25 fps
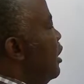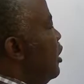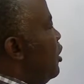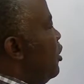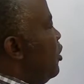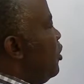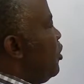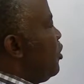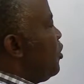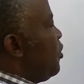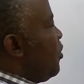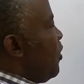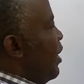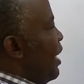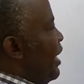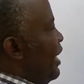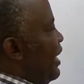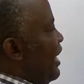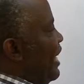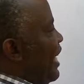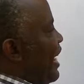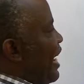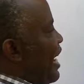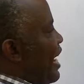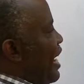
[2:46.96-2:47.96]
Usually,
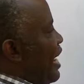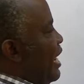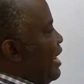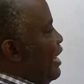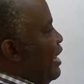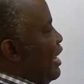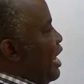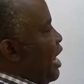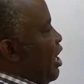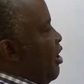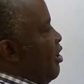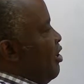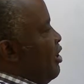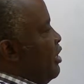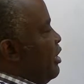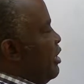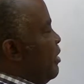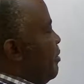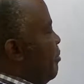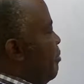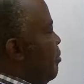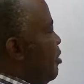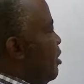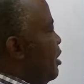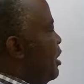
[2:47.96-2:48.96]
an ionic
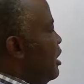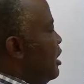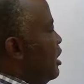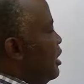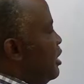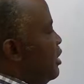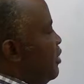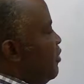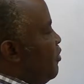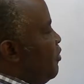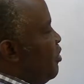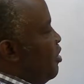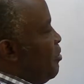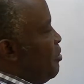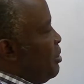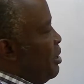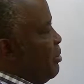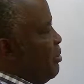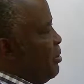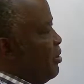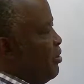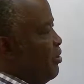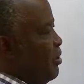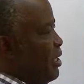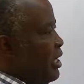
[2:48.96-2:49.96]
bond is formed
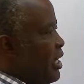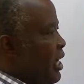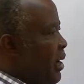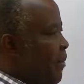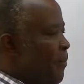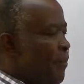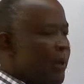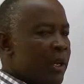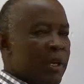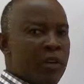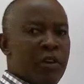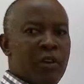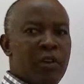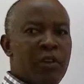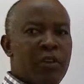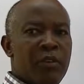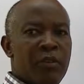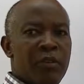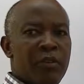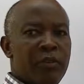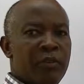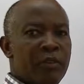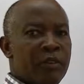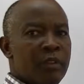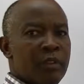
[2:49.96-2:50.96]
between a metal
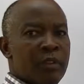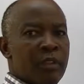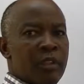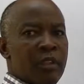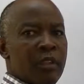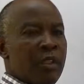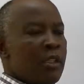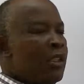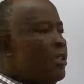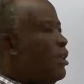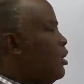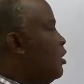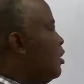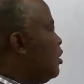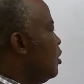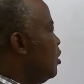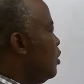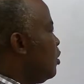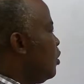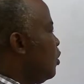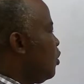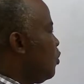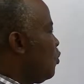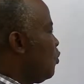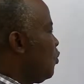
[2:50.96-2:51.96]

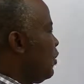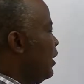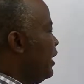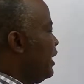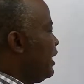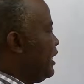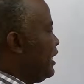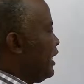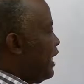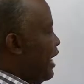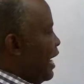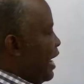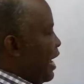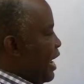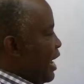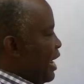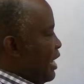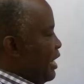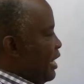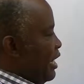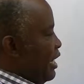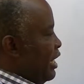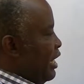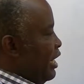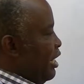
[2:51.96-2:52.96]
with
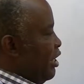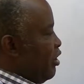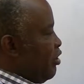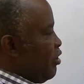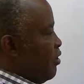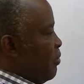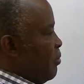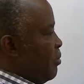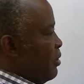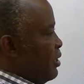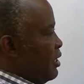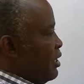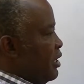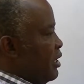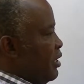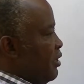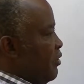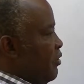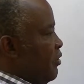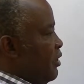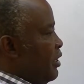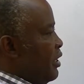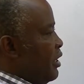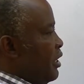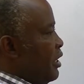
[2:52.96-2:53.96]
high
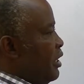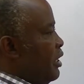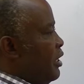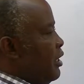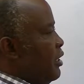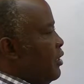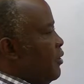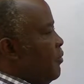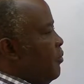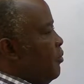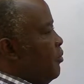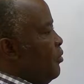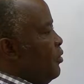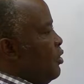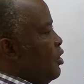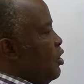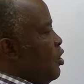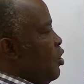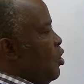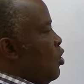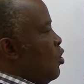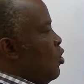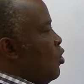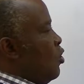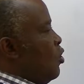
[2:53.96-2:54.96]
electropositivity
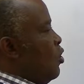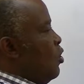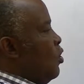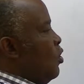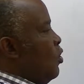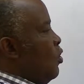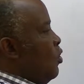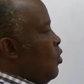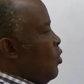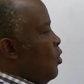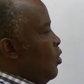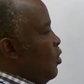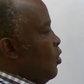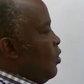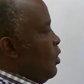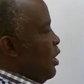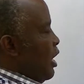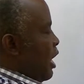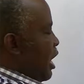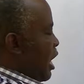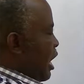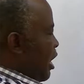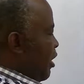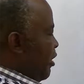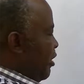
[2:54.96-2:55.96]
or low
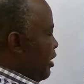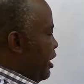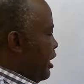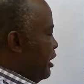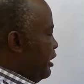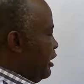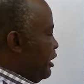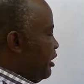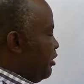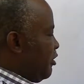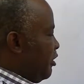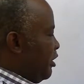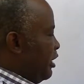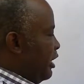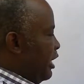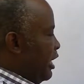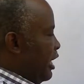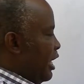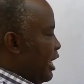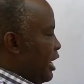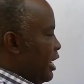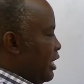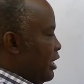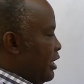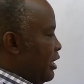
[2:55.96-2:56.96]
ionization
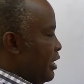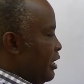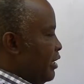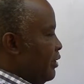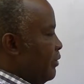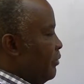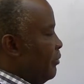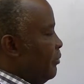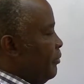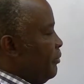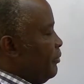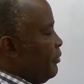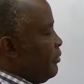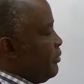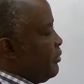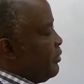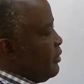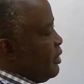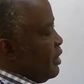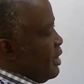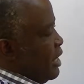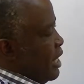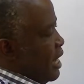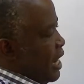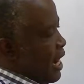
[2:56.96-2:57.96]
energy
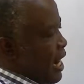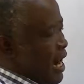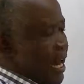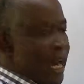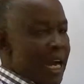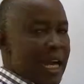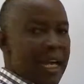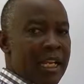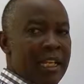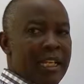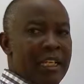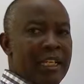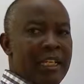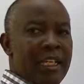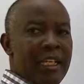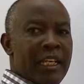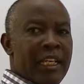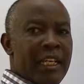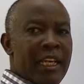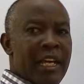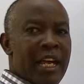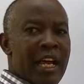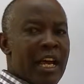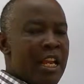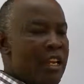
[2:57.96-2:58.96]
and a
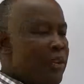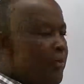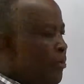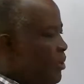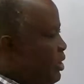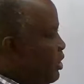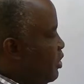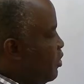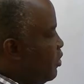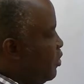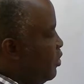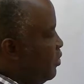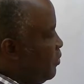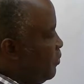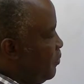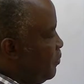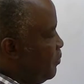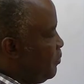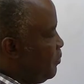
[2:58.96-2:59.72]
non-metal